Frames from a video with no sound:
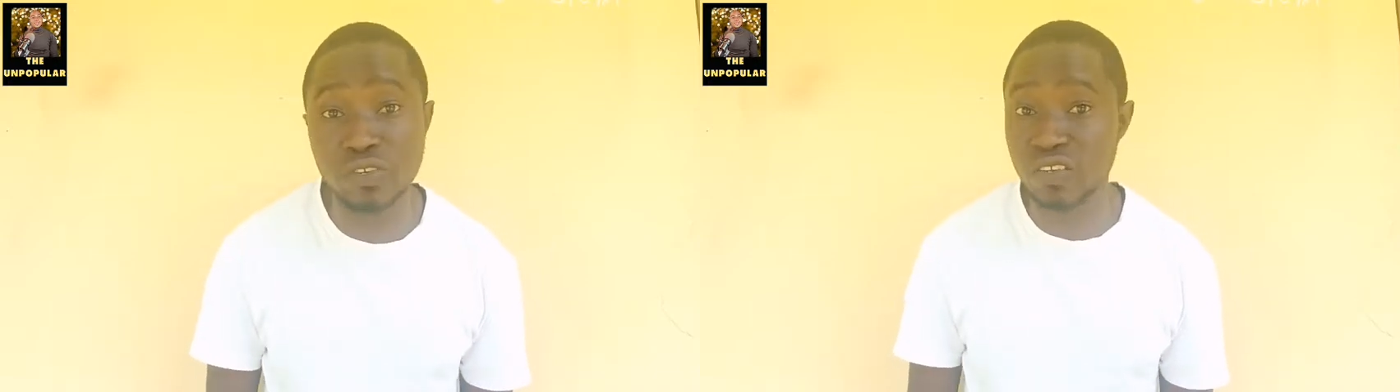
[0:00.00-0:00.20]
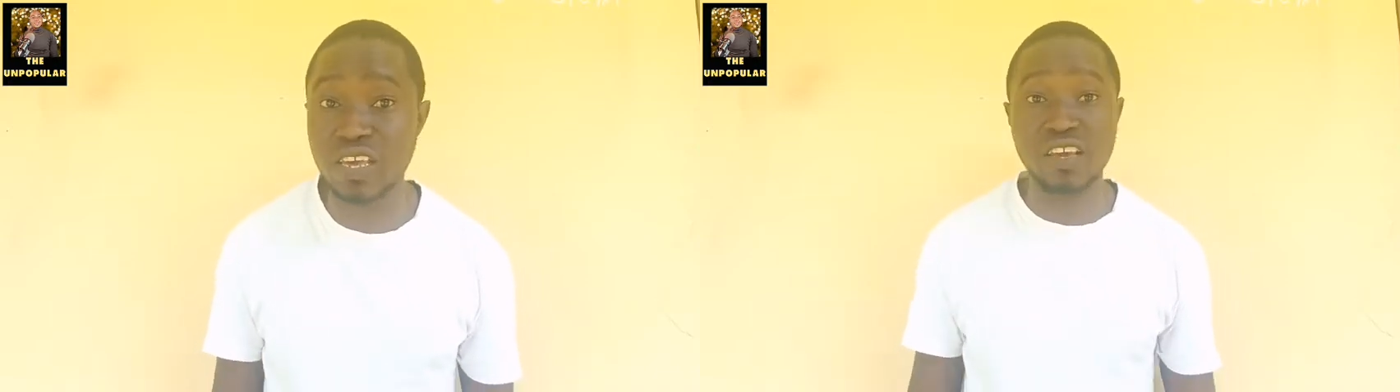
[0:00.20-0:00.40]

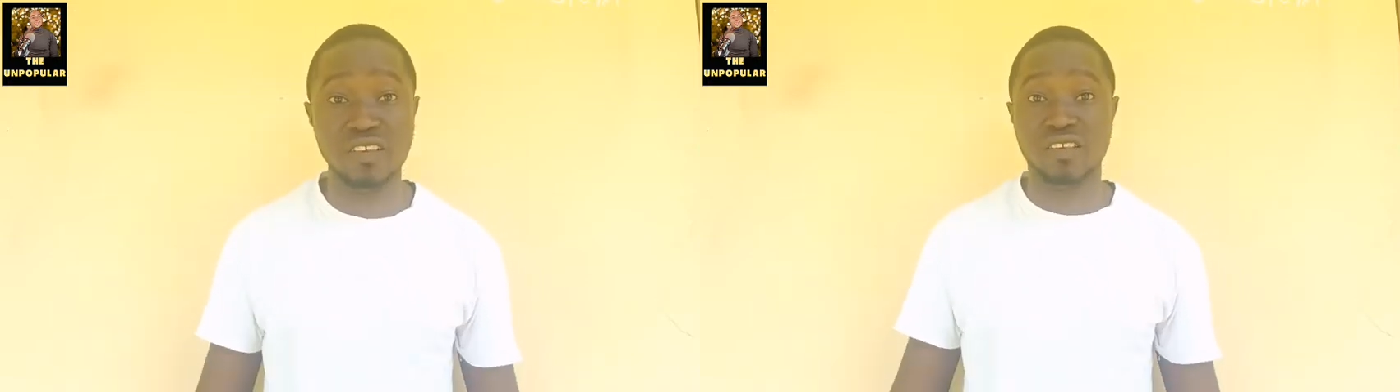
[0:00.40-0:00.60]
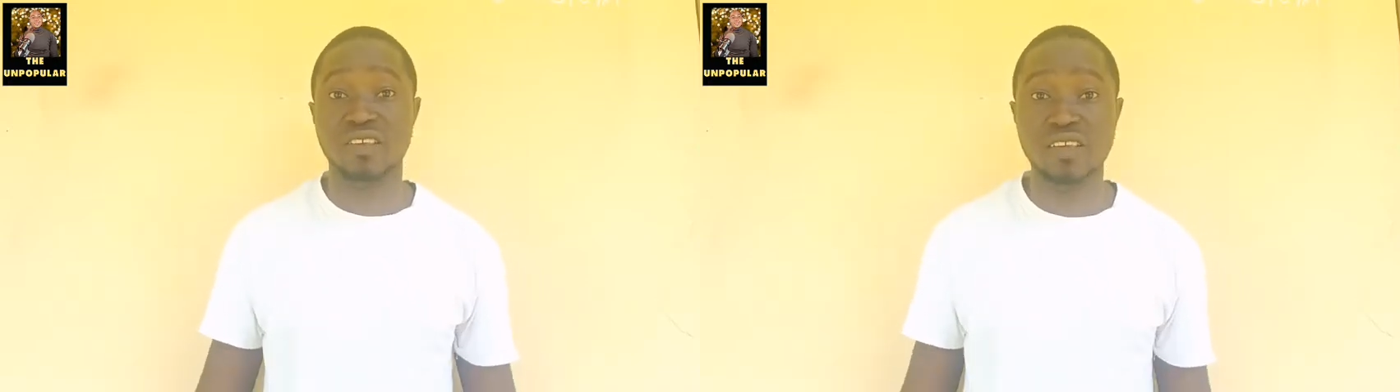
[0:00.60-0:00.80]

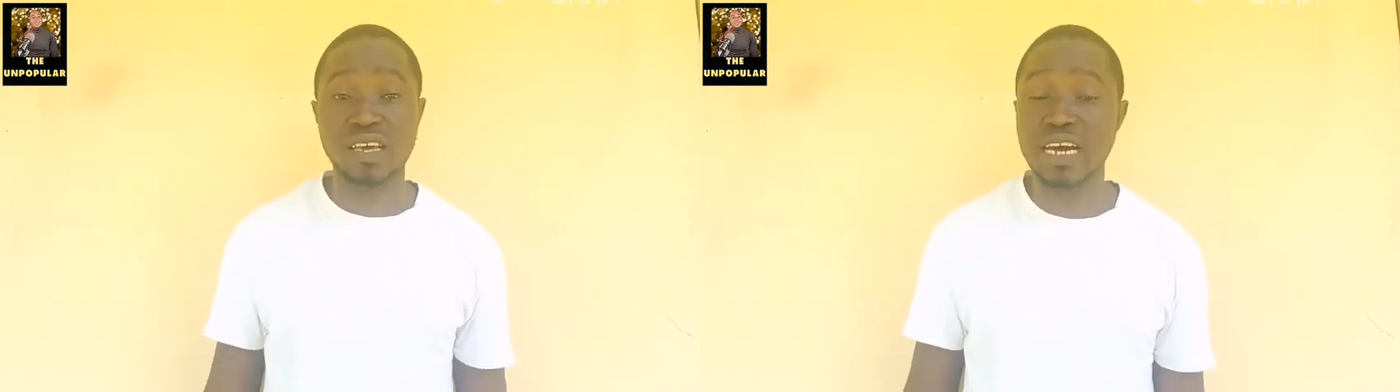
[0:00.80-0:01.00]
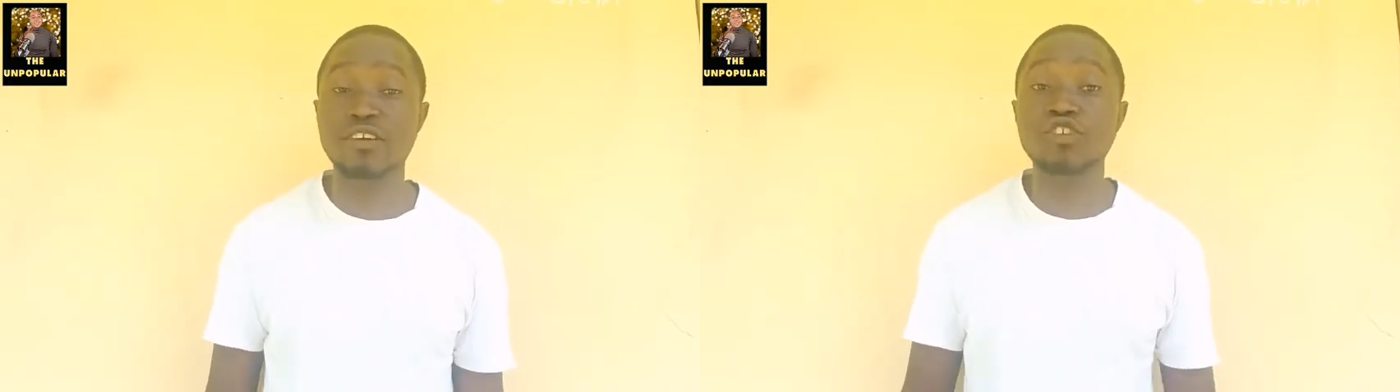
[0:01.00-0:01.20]
sis,
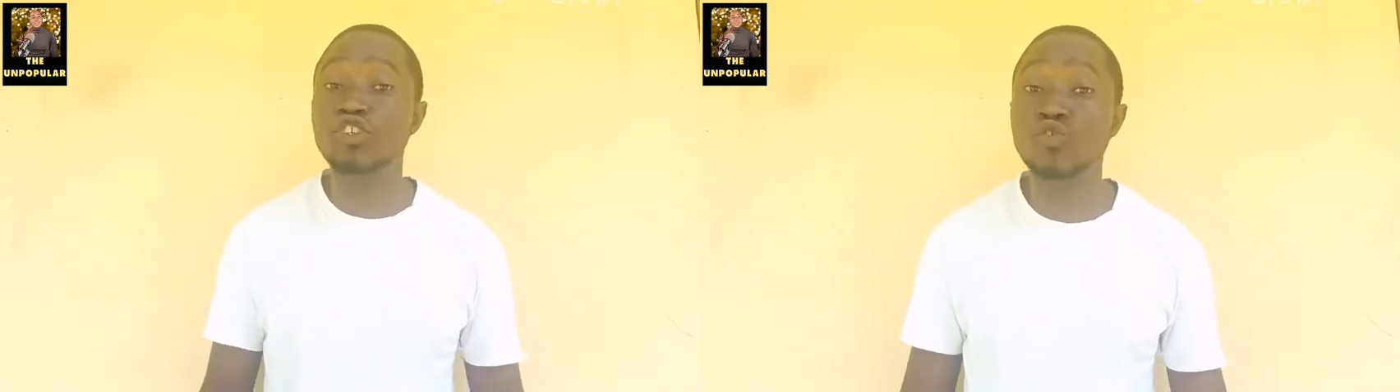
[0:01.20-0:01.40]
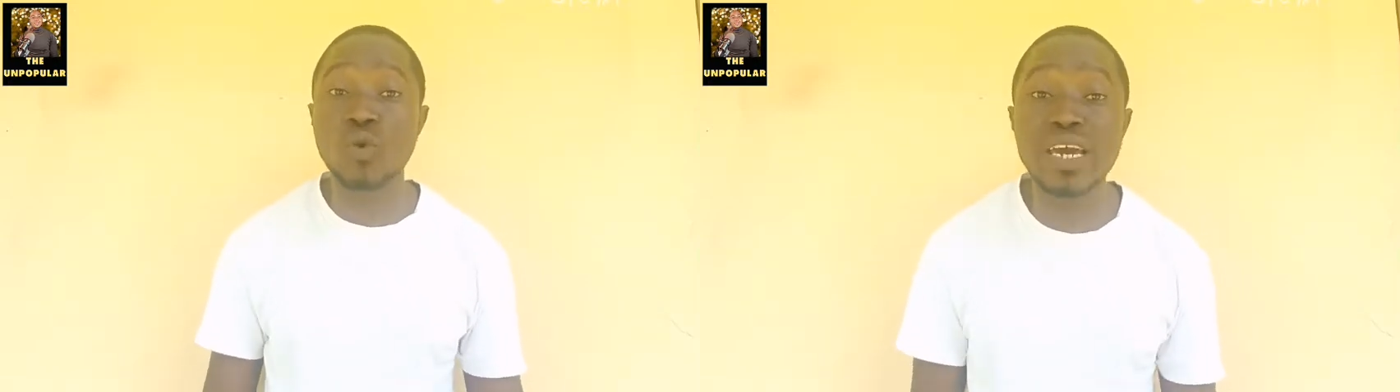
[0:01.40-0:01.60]
can you
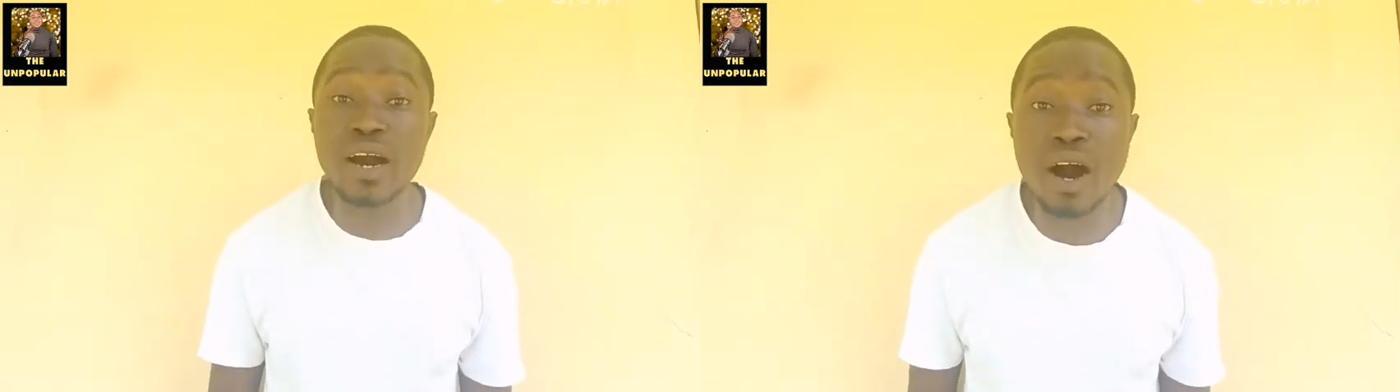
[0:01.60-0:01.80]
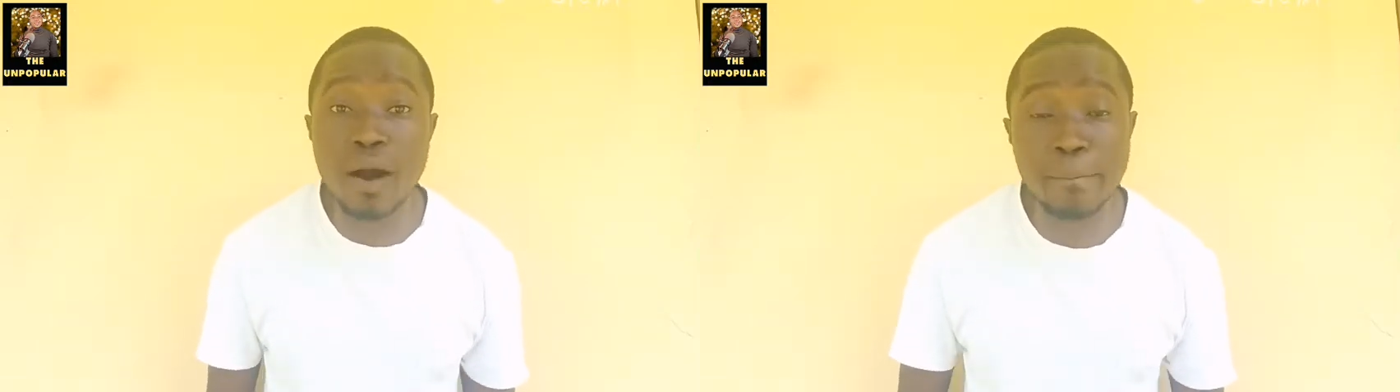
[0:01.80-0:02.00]
just
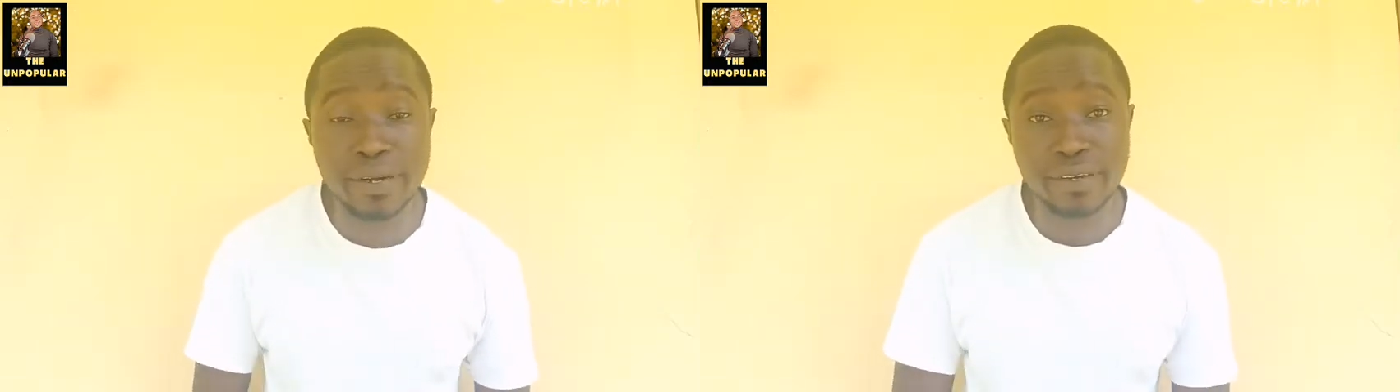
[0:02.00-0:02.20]
wake up?